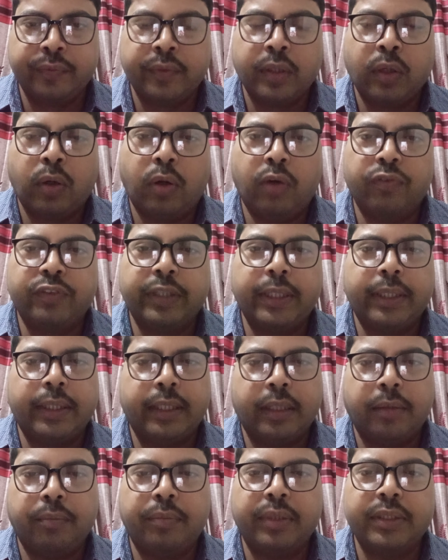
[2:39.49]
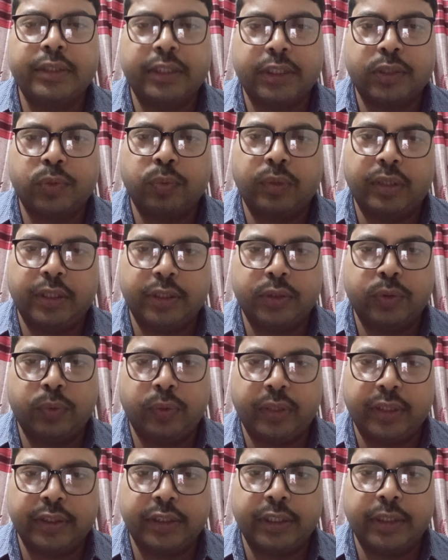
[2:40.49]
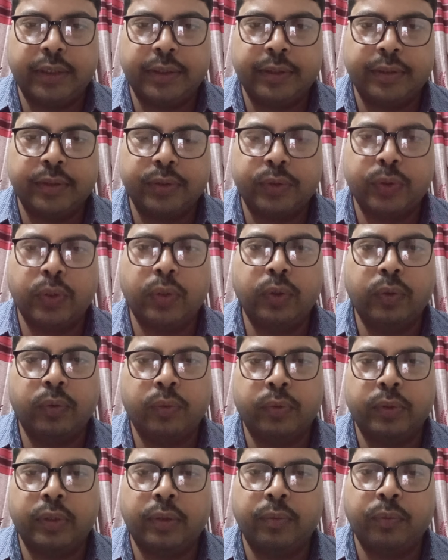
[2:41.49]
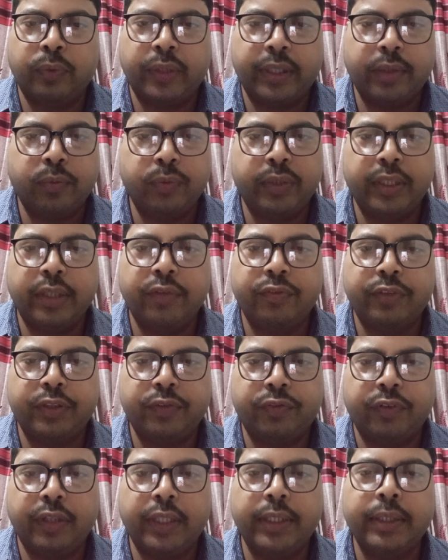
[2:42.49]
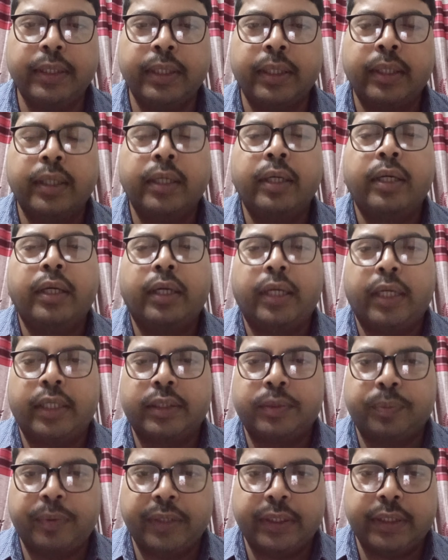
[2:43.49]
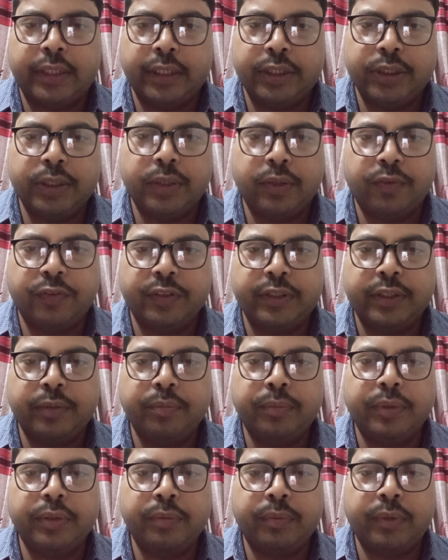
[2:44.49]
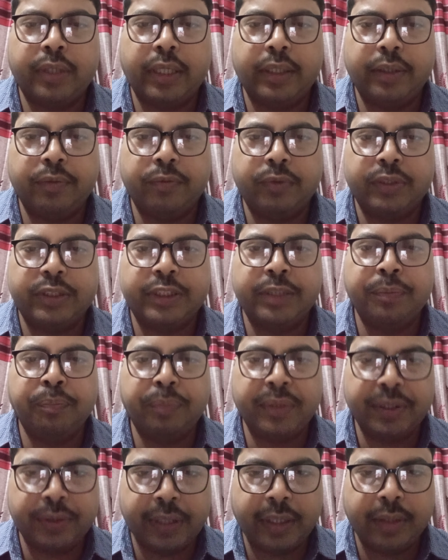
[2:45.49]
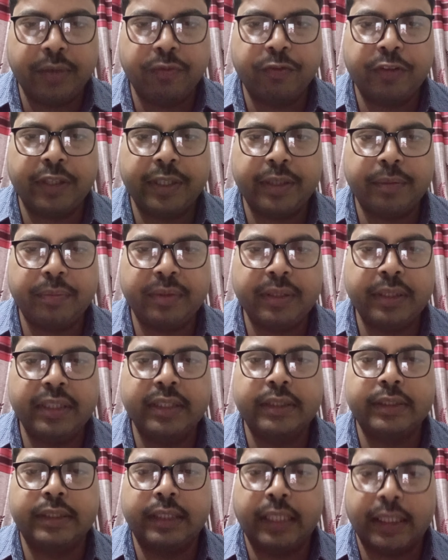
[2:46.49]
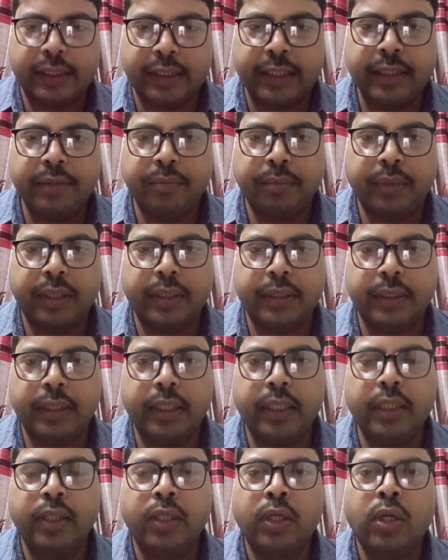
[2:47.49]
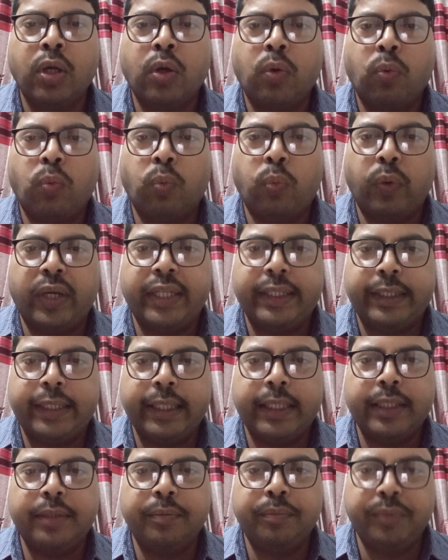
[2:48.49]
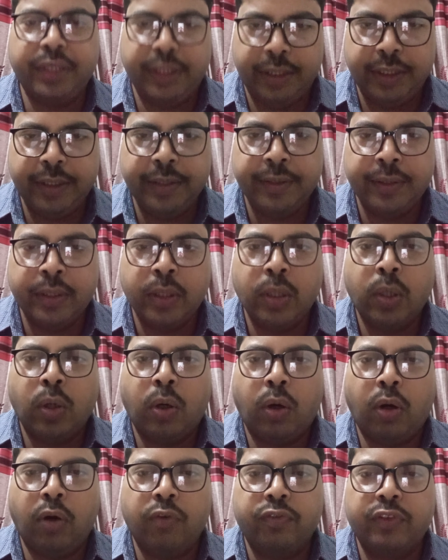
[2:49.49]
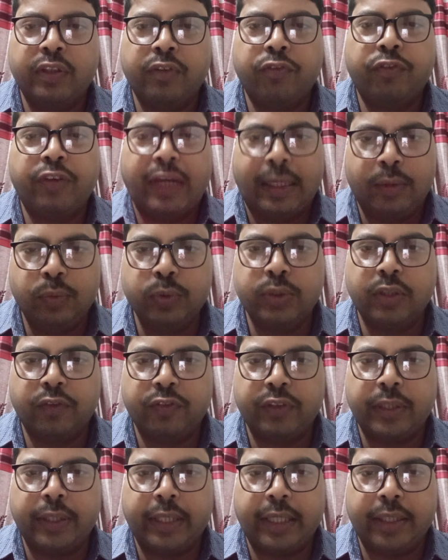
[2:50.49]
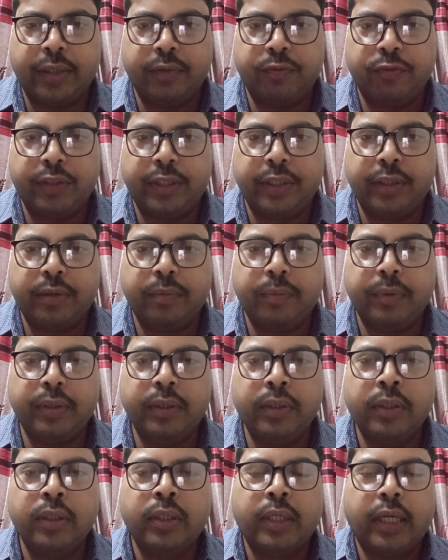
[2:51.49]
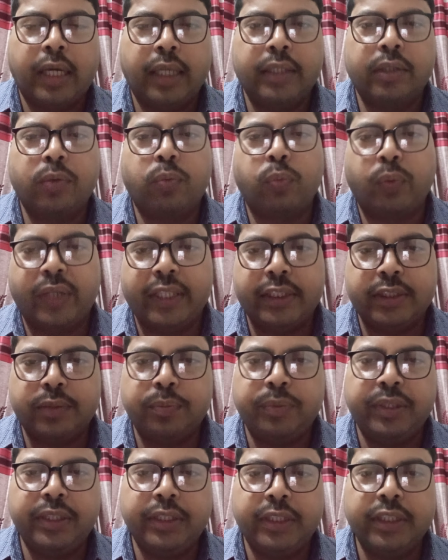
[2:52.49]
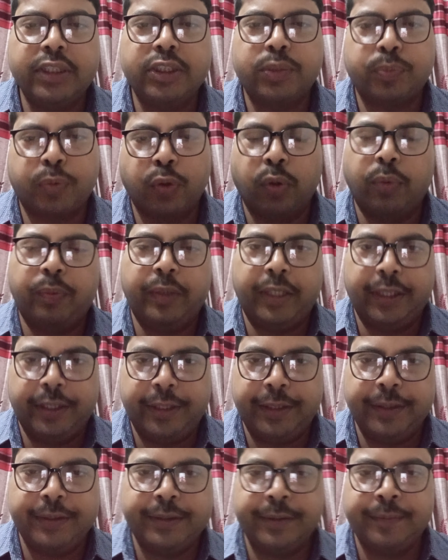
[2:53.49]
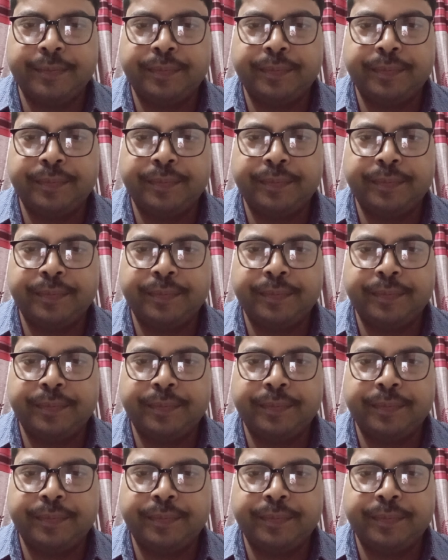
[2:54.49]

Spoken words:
of the n numbers x1, x2, xn. So the way we have defined expectation of a simple random variable is nothing but the weighted mean of the values of the random variable and the weights being its probabilities.